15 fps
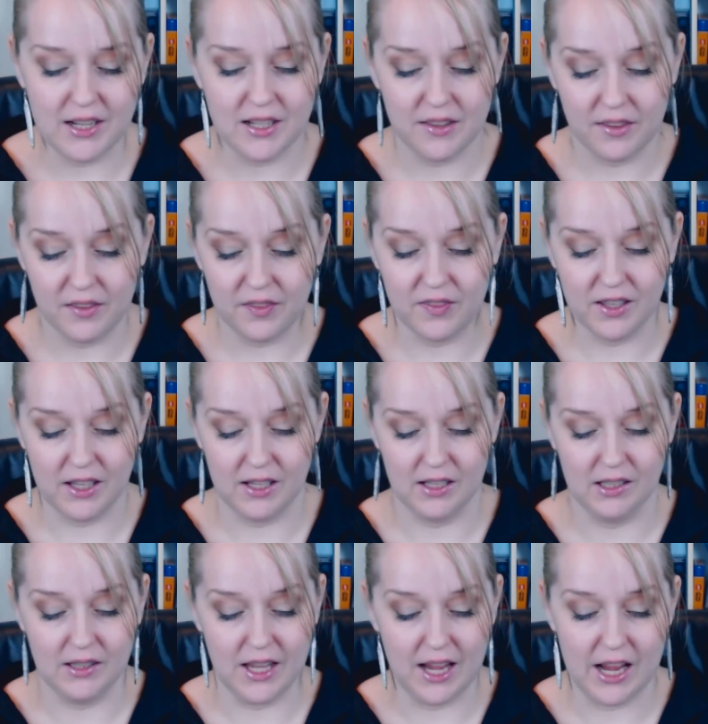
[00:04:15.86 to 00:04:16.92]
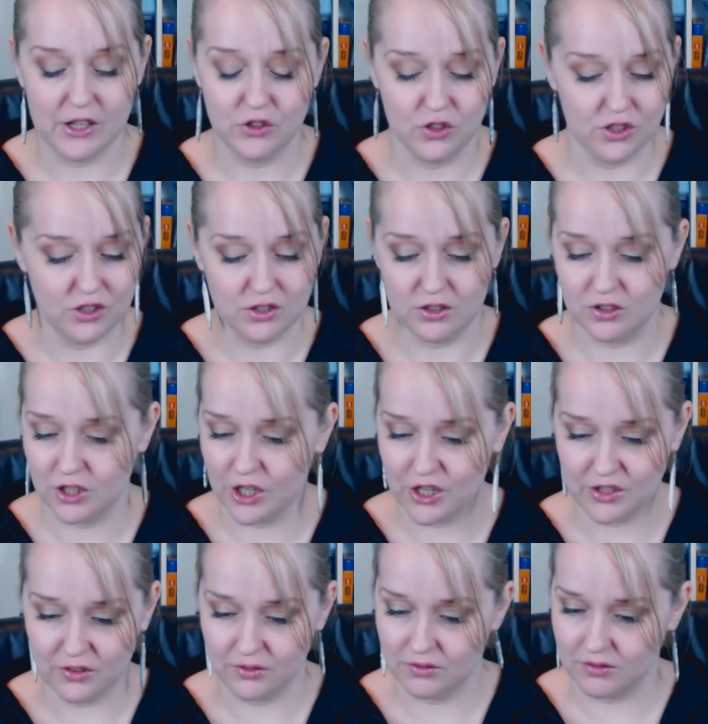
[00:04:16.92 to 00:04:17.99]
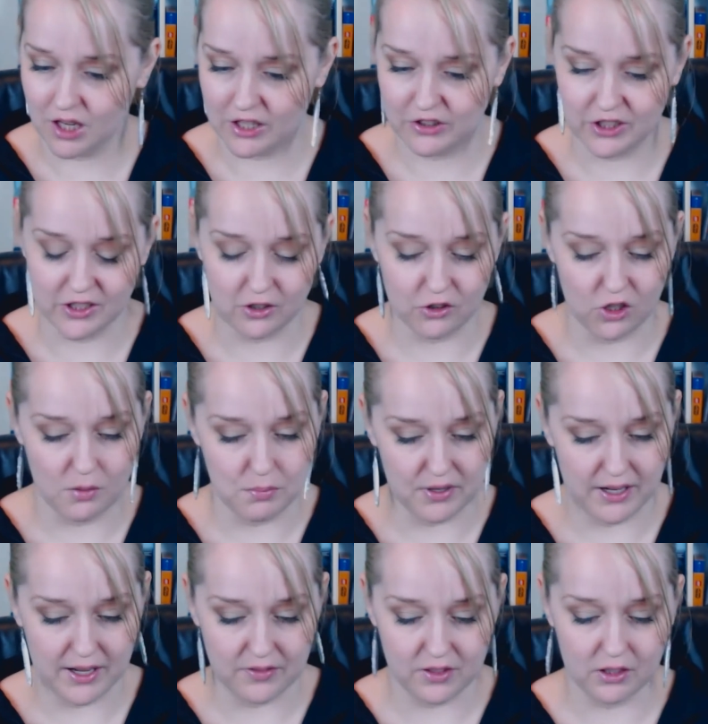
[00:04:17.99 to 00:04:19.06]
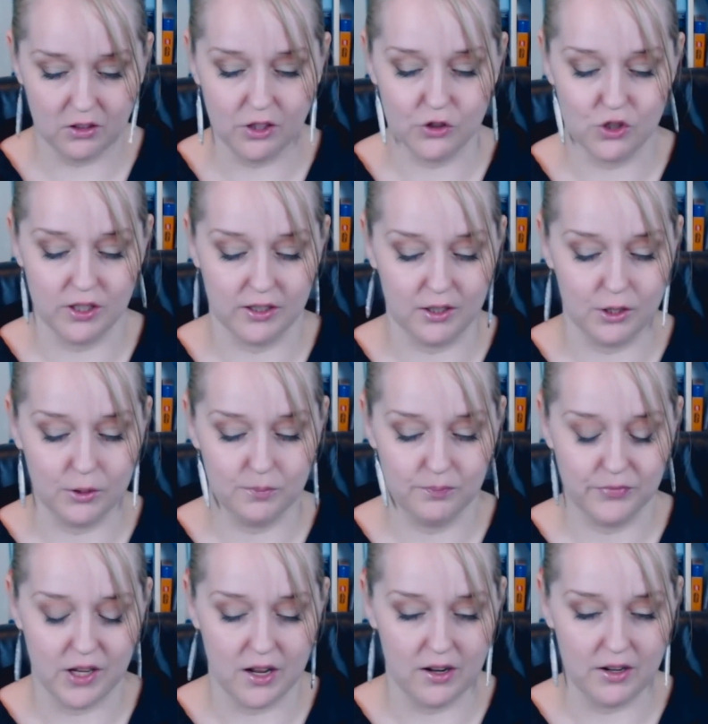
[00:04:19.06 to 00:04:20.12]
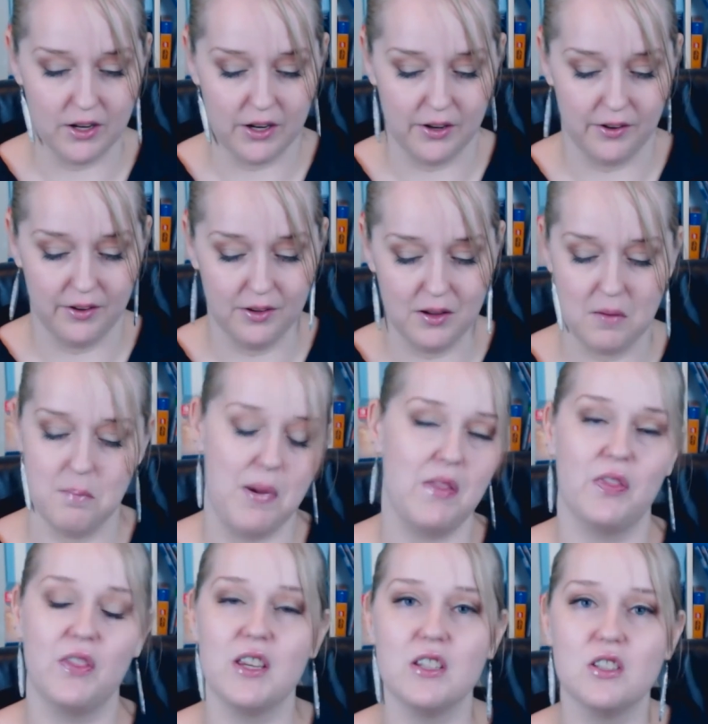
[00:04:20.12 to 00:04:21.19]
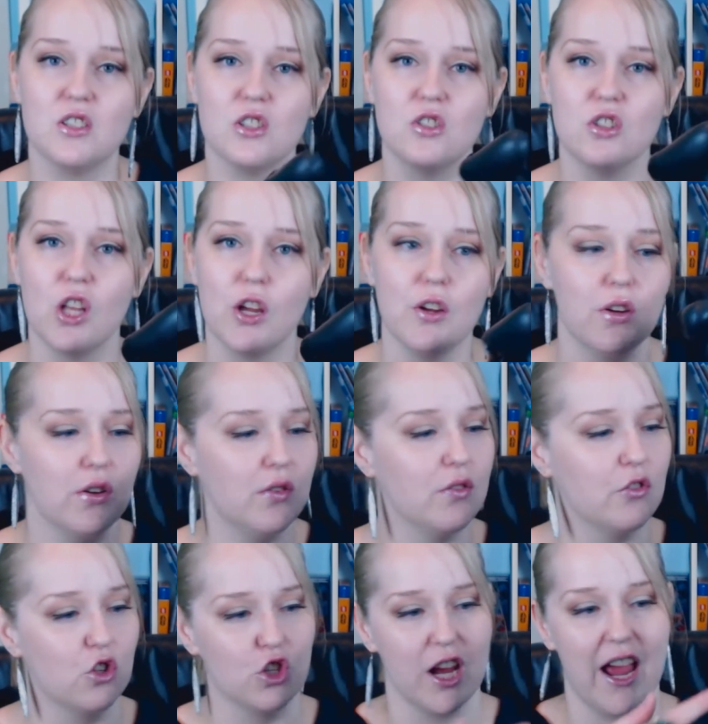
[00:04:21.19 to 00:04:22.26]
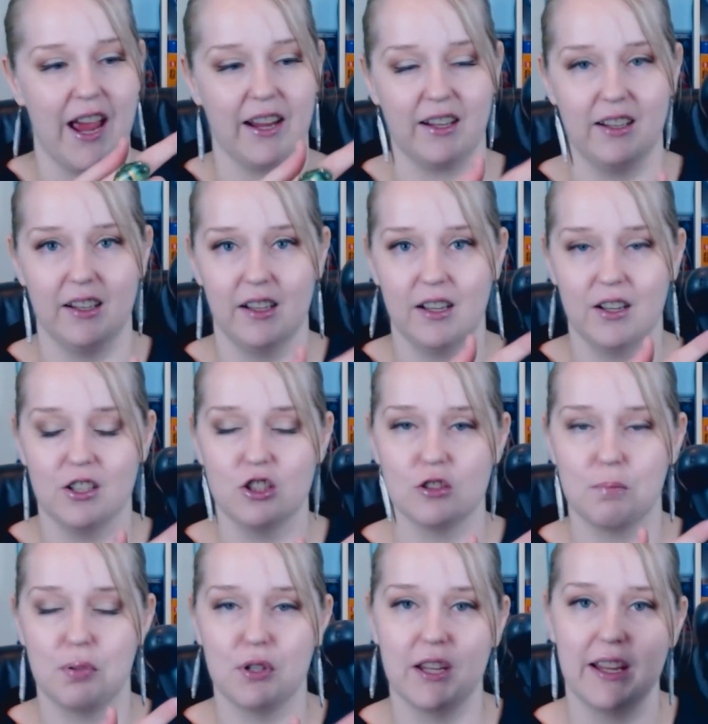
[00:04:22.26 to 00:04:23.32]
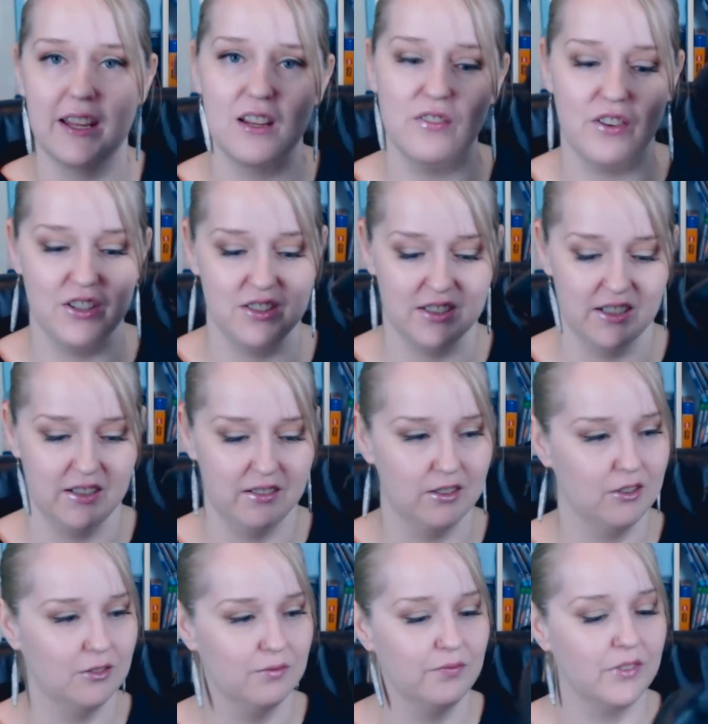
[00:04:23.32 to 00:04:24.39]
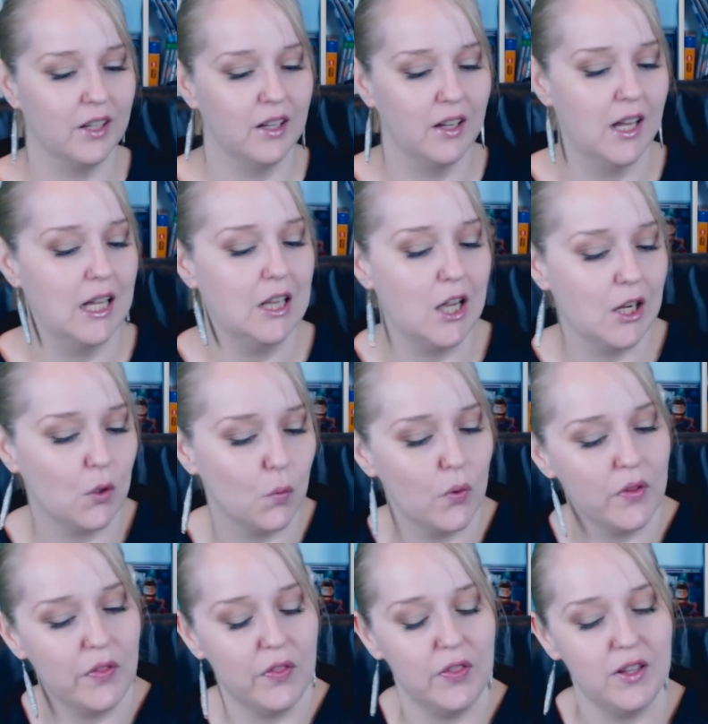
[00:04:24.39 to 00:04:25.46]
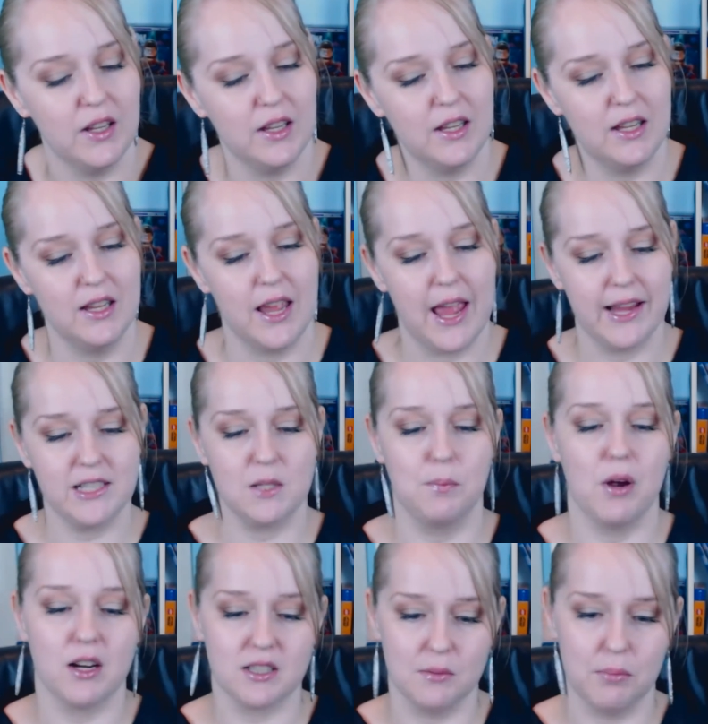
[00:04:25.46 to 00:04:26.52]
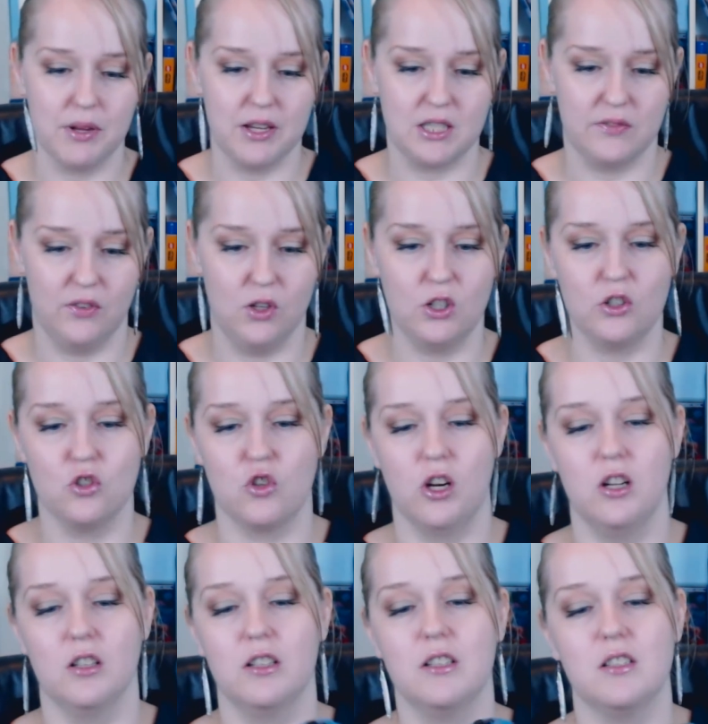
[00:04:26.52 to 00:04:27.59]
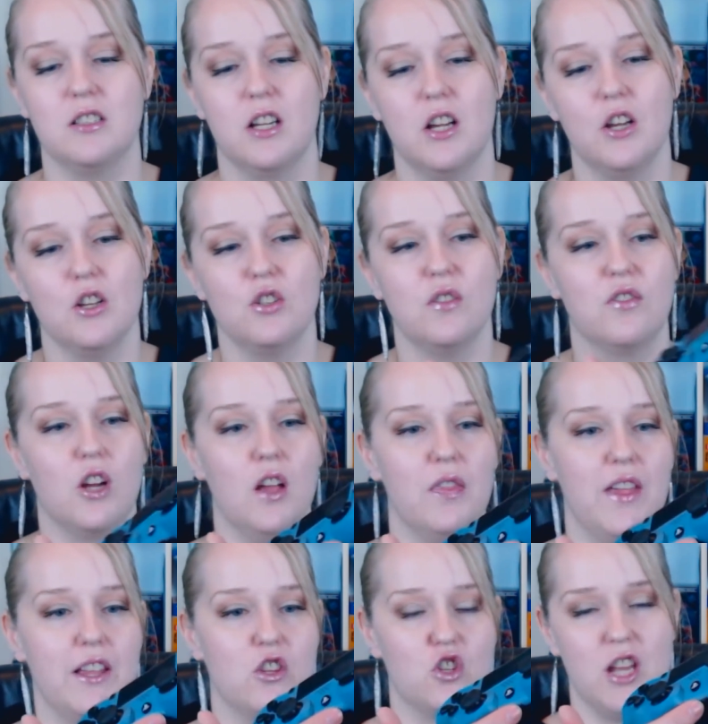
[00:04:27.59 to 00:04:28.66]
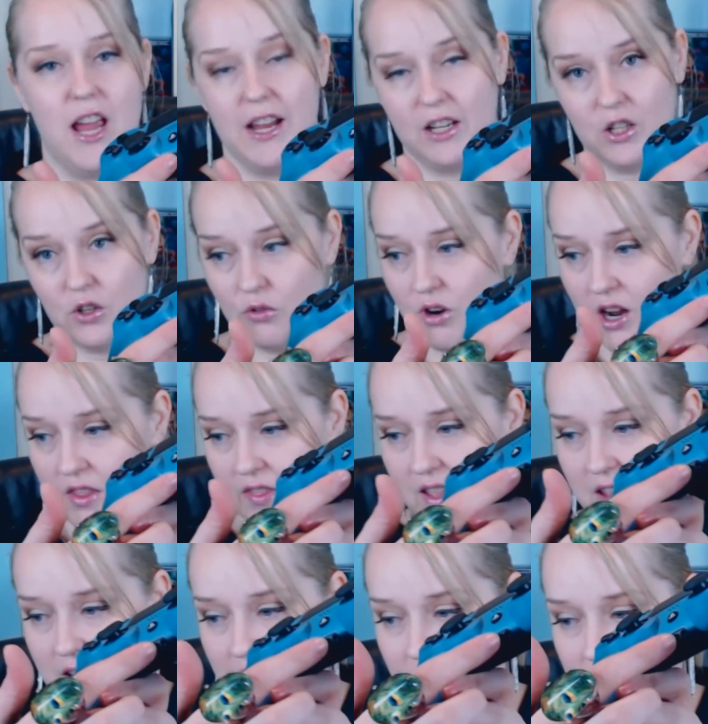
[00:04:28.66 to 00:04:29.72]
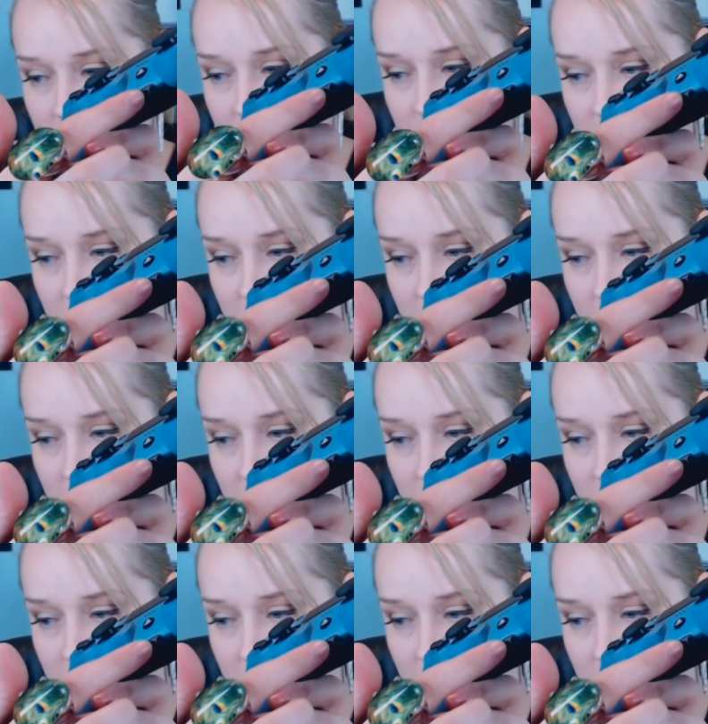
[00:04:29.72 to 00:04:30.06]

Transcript: Another thing that I don't comprehend the logic. I don't know. But there's no jack to put your earphones in. Like with the Xbox and PS4 controllers, you've got that jack right there.